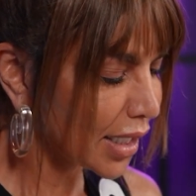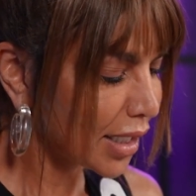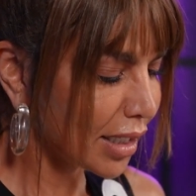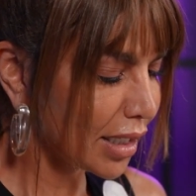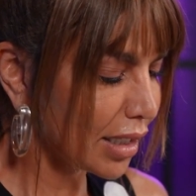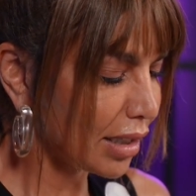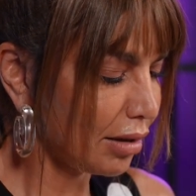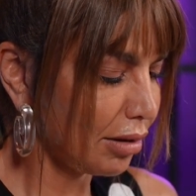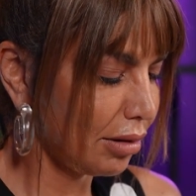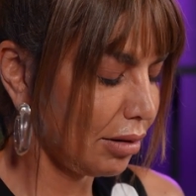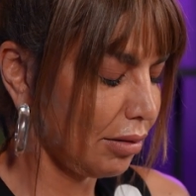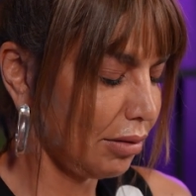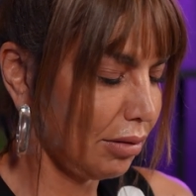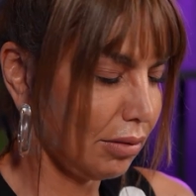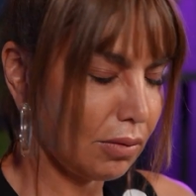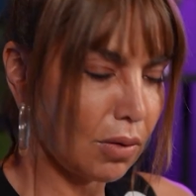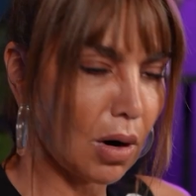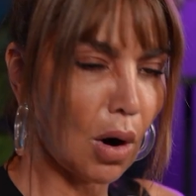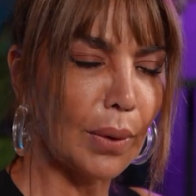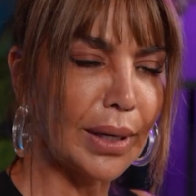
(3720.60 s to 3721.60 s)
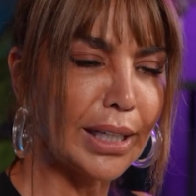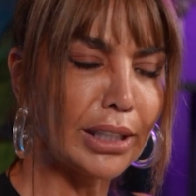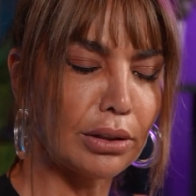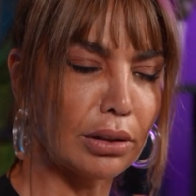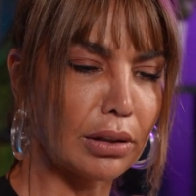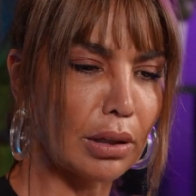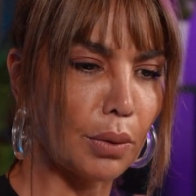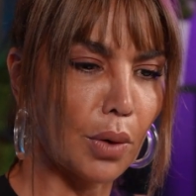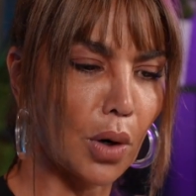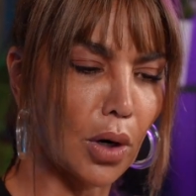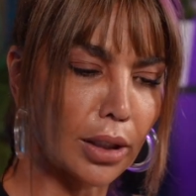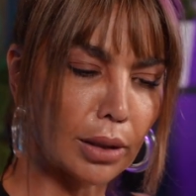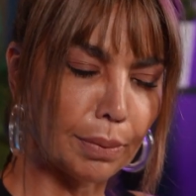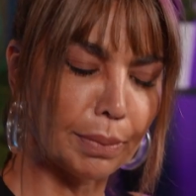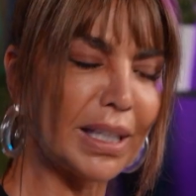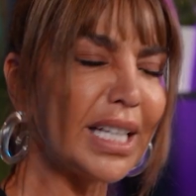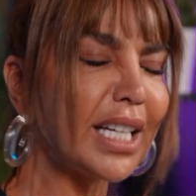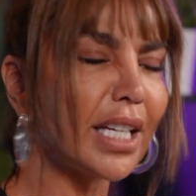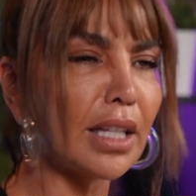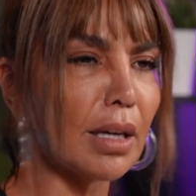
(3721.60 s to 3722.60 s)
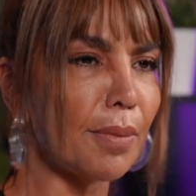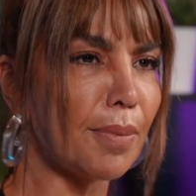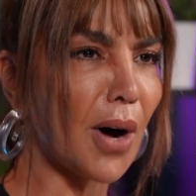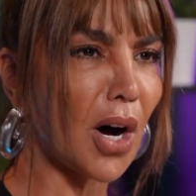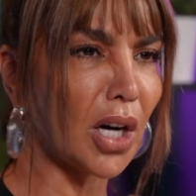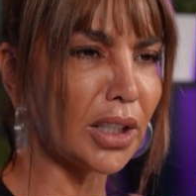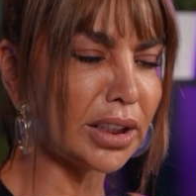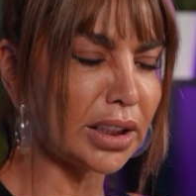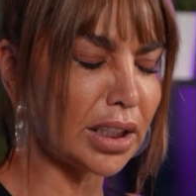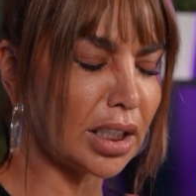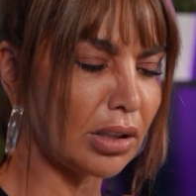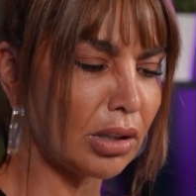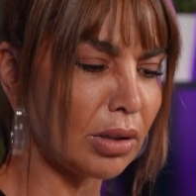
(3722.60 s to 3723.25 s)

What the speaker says: going to the work, being the boss,